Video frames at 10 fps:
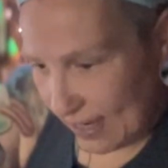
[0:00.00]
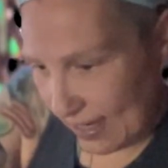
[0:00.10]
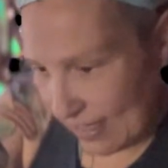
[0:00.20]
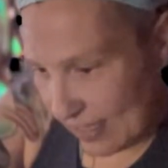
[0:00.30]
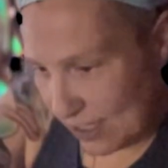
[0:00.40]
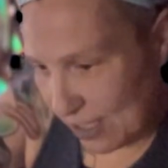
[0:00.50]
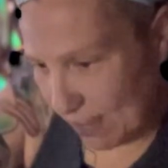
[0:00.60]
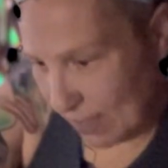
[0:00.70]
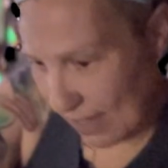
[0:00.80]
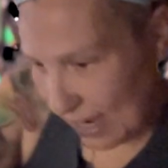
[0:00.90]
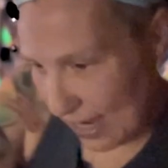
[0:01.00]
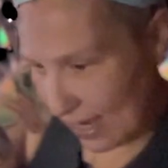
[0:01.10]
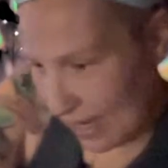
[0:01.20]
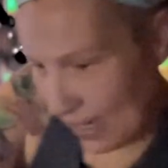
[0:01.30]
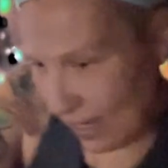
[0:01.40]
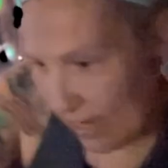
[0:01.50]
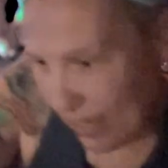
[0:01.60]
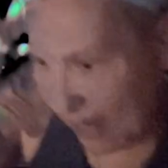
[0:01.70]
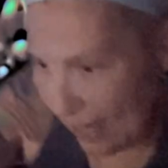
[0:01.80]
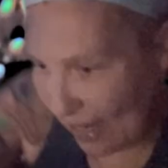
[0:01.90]
And then Gemini,
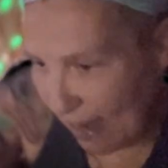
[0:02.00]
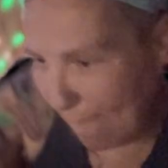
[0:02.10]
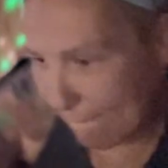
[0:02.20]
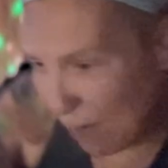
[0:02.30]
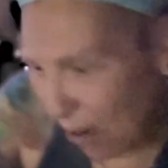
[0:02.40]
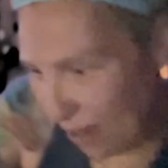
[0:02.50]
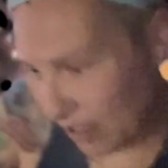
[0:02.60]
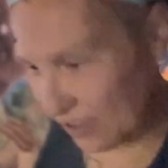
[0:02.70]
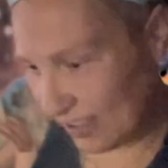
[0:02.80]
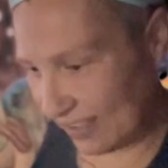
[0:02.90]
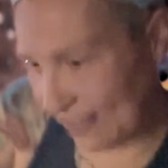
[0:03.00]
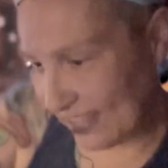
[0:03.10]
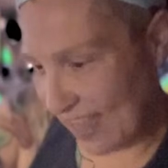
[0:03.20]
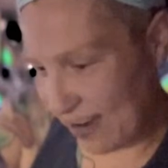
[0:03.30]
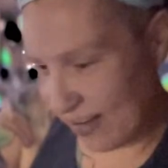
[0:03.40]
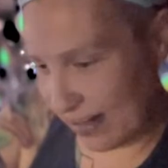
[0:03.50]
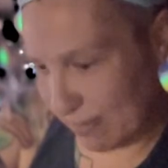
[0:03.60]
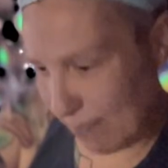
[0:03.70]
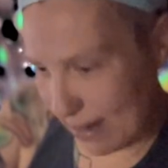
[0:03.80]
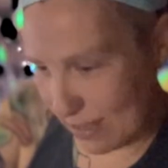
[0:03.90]
I got Mars and Saturn
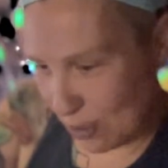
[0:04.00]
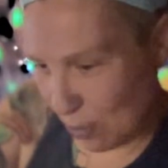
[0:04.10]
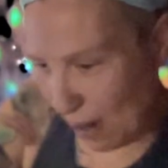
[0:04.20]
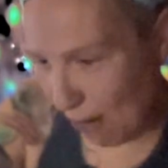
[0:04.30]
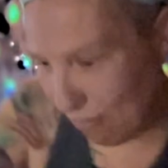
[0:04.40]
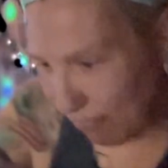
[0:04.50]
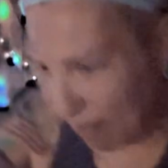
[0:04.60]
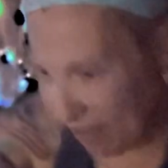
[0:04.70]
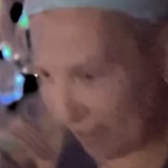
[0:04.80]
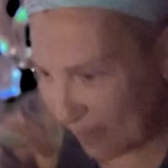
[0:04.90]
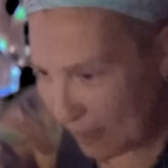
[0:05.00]
in my 12th.